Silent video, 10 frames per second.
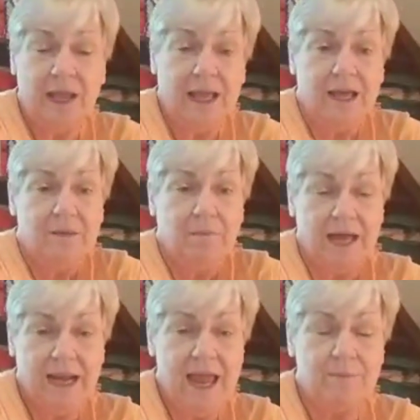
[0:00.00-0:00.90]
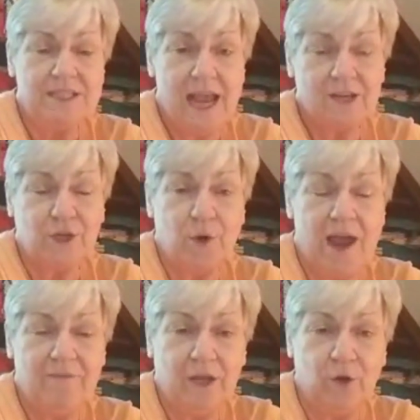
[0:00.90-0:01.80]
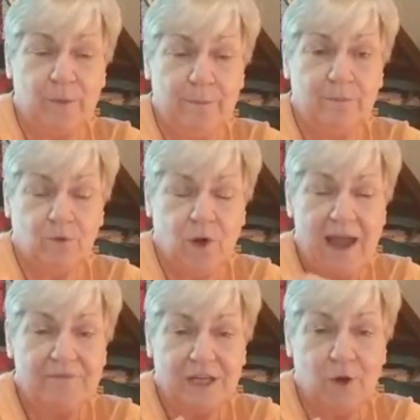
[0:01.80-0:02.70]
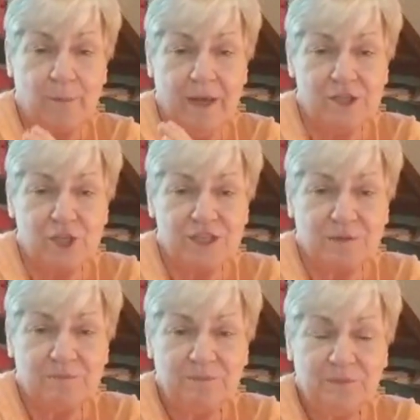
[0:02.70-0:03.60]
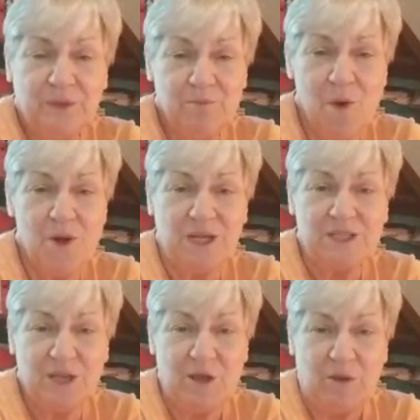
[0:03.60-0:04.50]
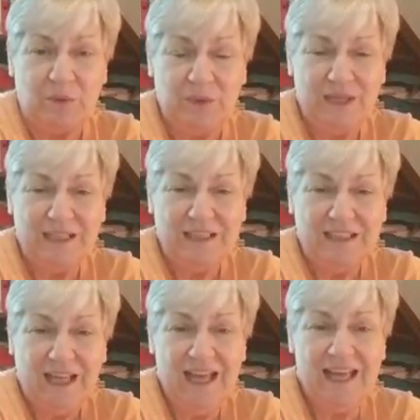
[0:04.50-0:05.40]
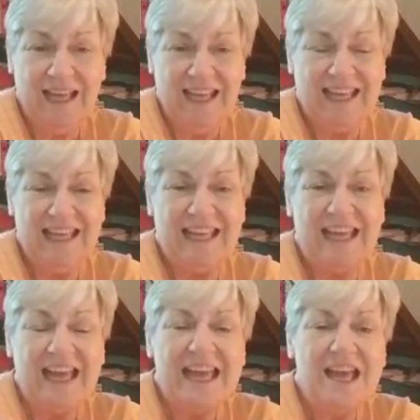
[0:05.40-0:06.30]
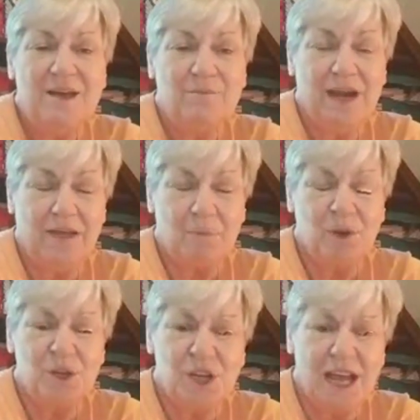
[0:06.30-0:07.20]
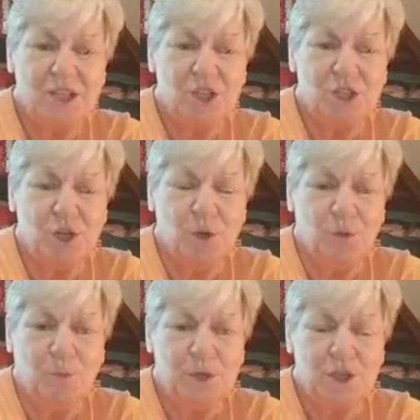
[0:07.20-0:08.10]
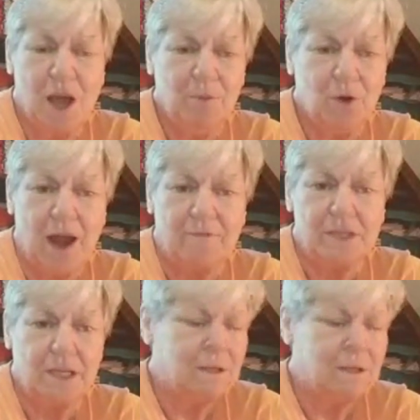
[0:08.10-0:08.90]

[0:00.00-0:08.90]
my name is actually Crafting on a Budget. Good morning, Sue. But I think I'm going to change it to Pajama Crafting.